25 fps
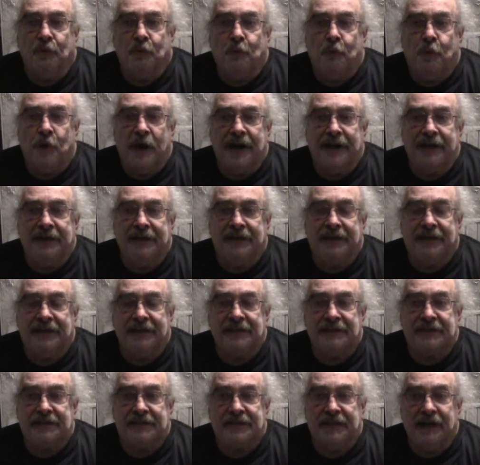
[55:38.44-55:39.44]
when
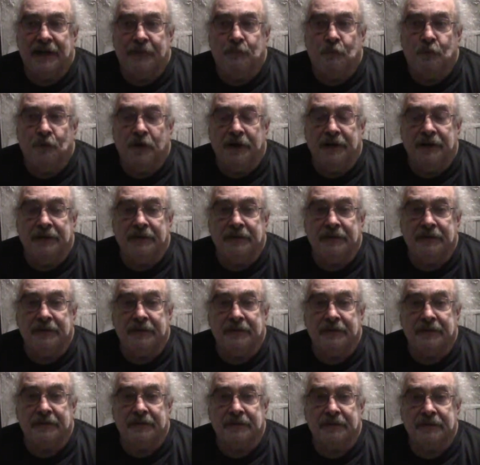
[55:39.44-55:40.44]
can someone
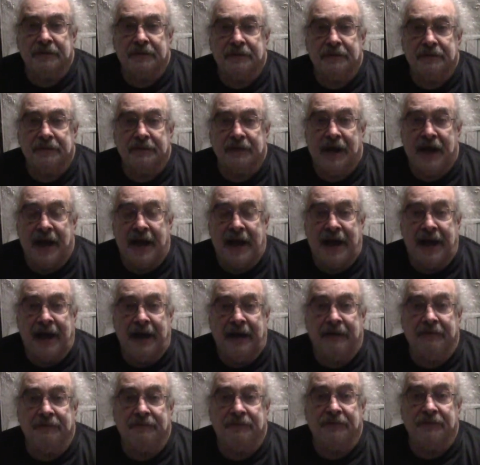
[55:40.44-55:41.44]

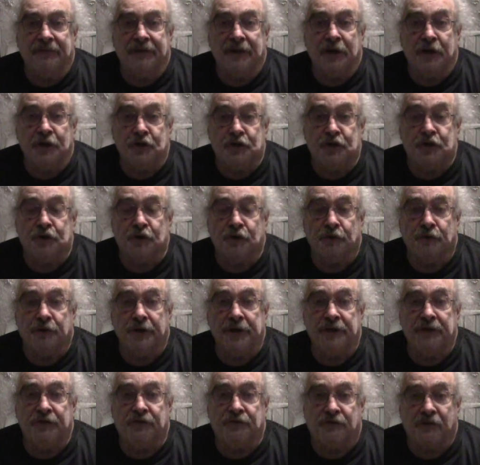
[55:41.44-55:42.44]
have a
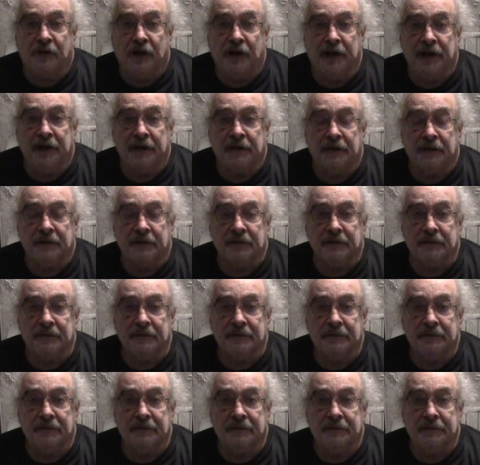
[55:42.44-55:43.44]
jury trial?
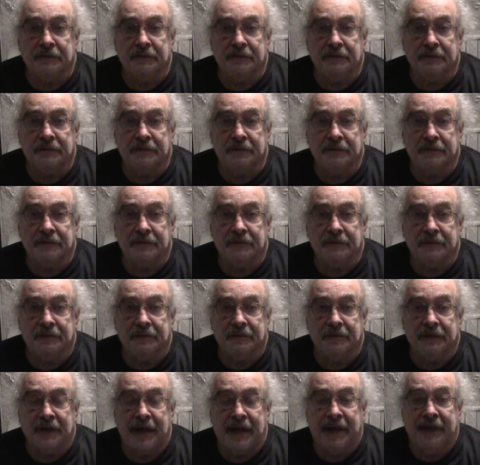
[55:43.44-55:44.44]

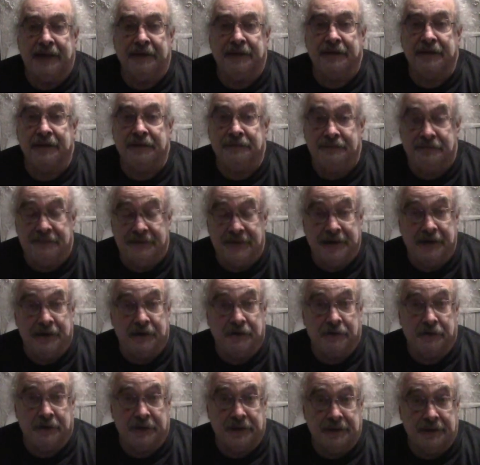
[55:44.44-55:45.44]
And it
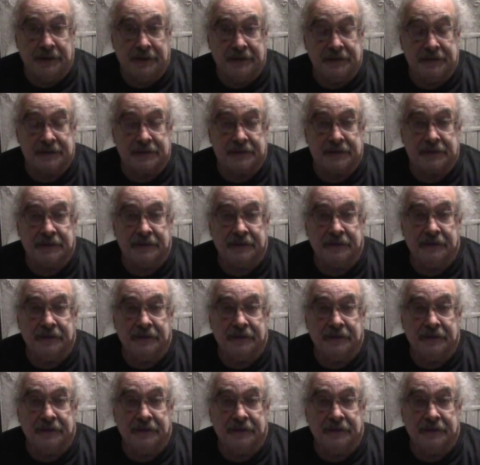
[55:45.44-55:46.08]
varies.